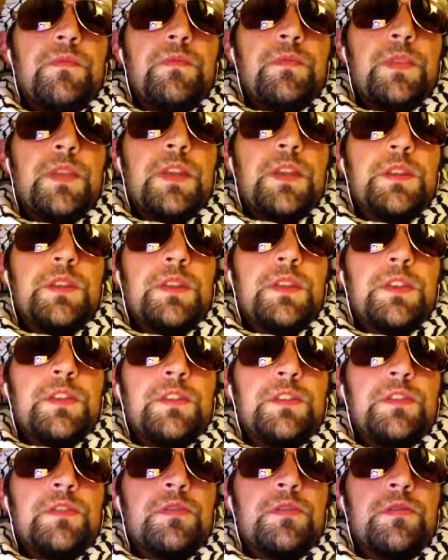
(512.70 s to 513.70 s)
get
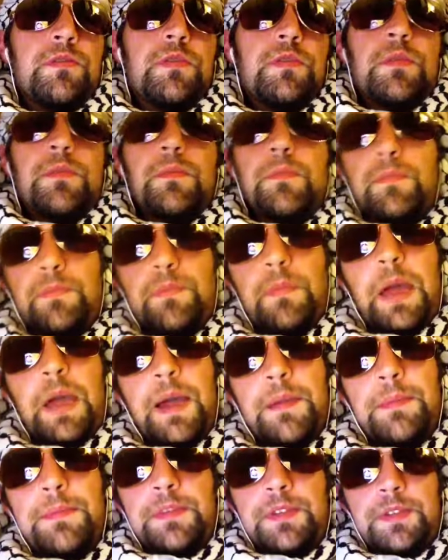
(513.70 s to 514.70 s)
this
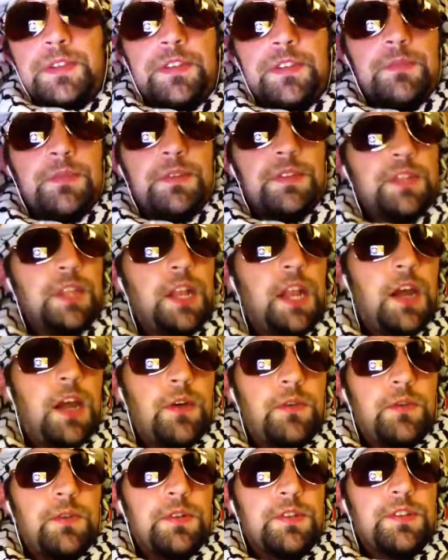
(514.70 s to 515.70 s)
baptism is an
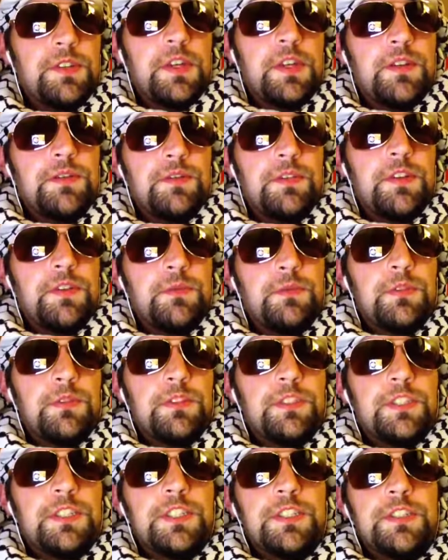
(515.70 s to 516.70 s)
outward sign of an inward
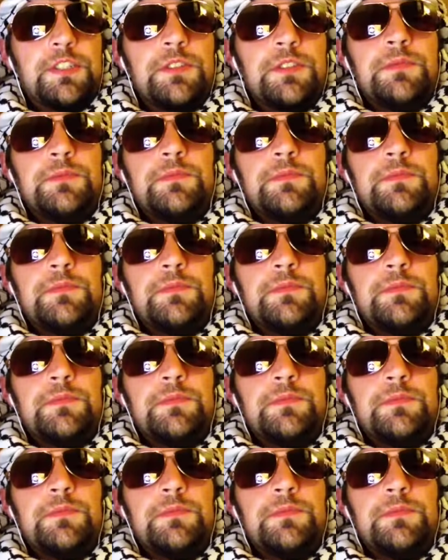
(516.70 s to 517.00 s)
change.